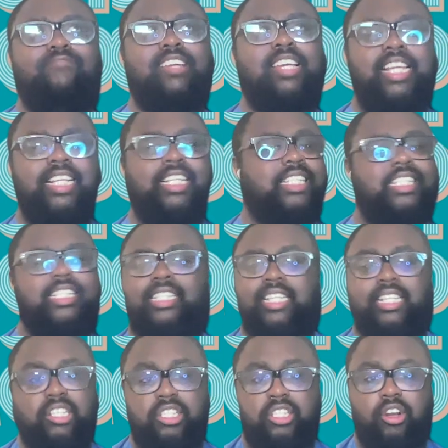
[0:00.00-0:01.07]
he's just
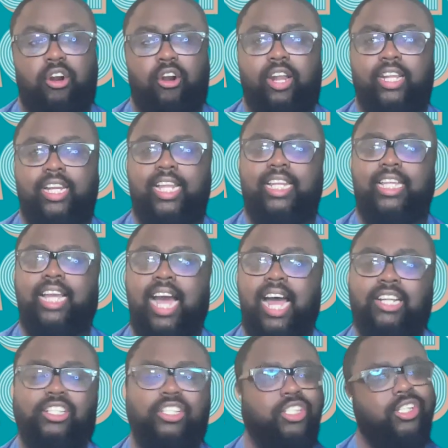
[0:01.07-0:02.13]
getting started. And he
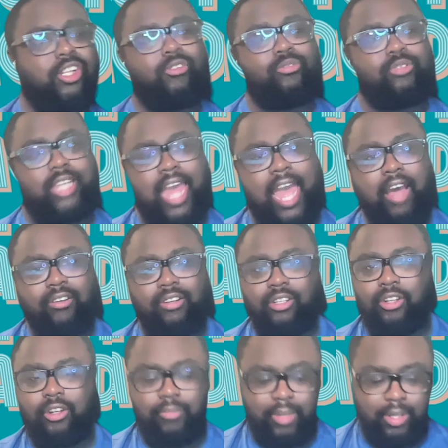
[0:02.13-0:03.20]
kind of slowed down a
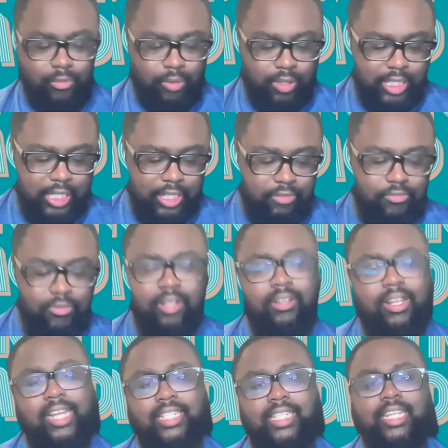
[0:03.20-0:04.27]
little bit once he
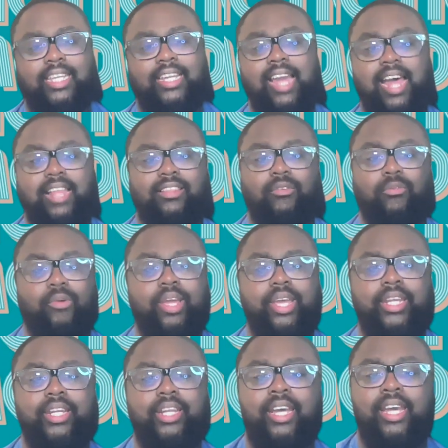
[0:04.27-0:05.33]
realized he got the
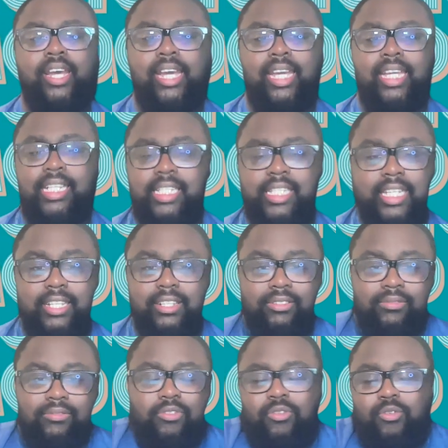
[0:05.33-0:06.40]
win. He's
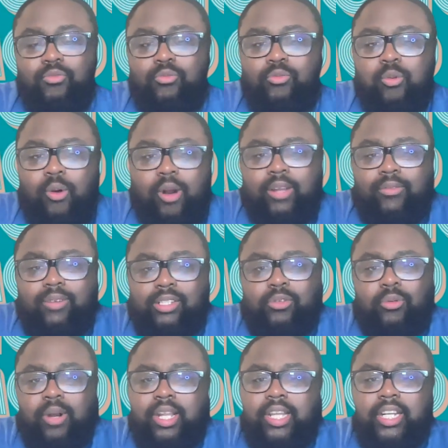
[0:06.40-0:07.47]
still 20, what,
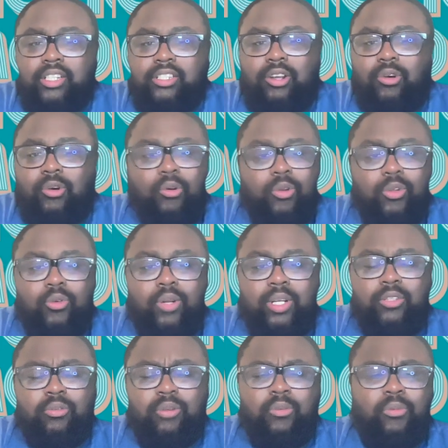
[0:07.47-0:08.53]
20 years old,
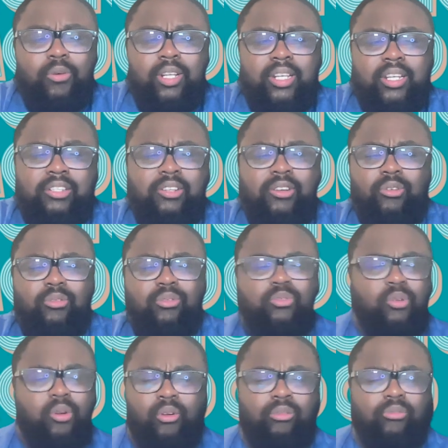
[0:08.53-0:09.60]
20, 21 years old,
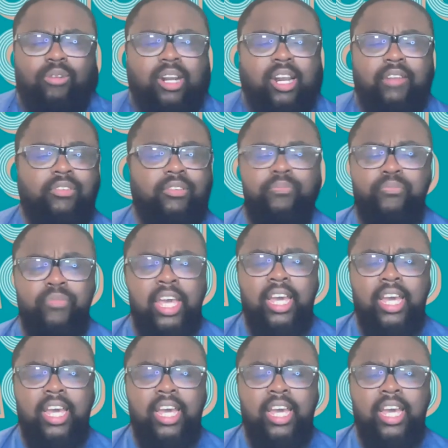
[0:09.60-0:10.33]
or whatever.